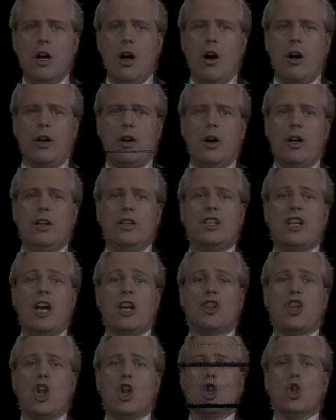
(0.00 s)
are going to
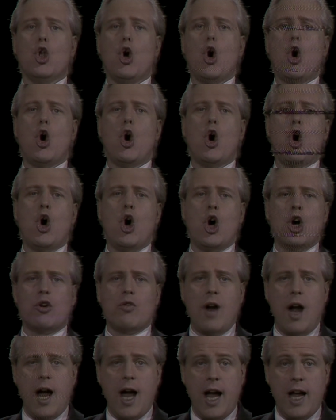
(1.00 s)
take the long
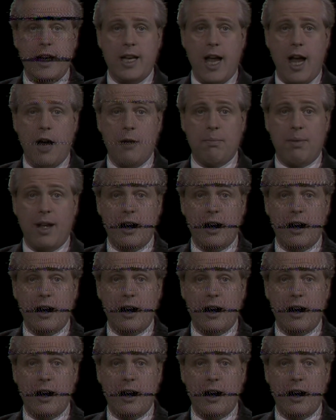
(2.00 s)
ride down